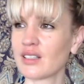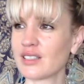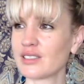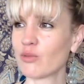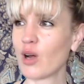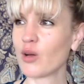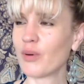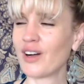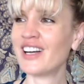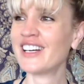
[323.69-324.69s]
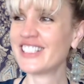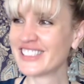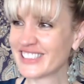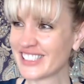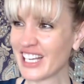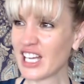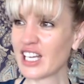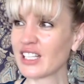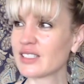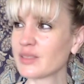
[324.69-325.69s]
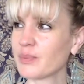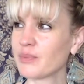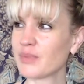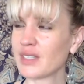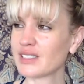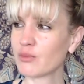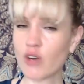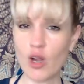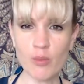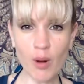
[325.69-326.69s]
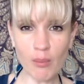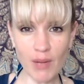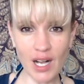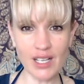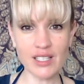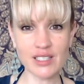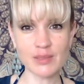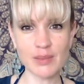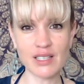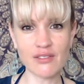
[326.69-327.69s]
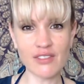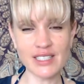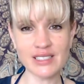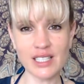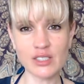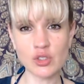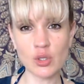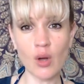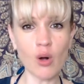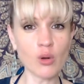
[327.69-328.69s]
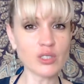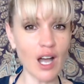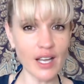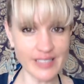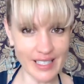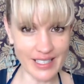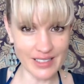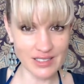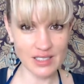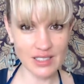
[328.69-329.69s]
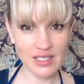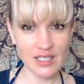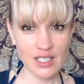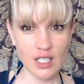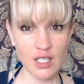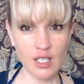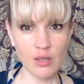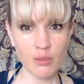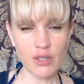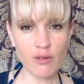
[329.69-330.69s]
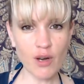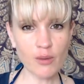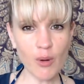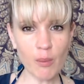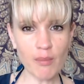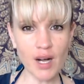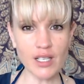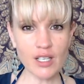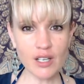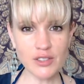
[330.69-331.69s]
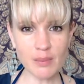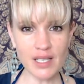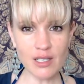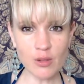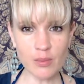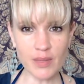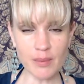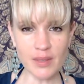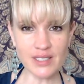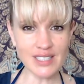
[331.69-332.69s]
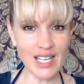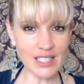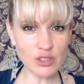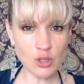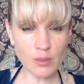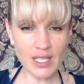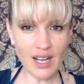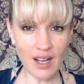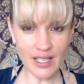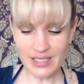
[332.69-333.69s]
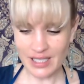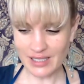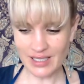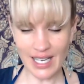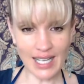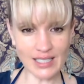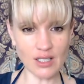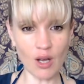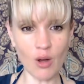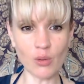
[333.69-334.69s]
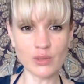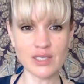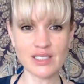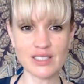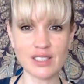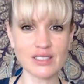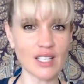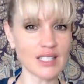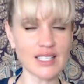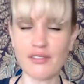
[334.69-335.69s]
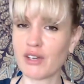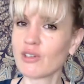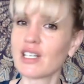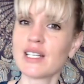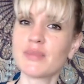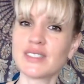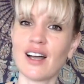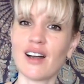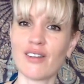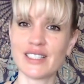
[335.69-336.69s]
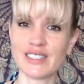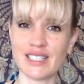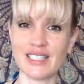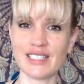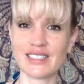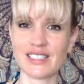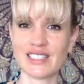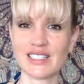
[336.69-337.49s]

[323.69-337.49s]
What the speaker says: it's robot that's this robot monk that's been invented to hold ideas. But the robot monk goes a bit loopy because it has too many ideas that it has to hold. And so it starts having really bizarre ideas.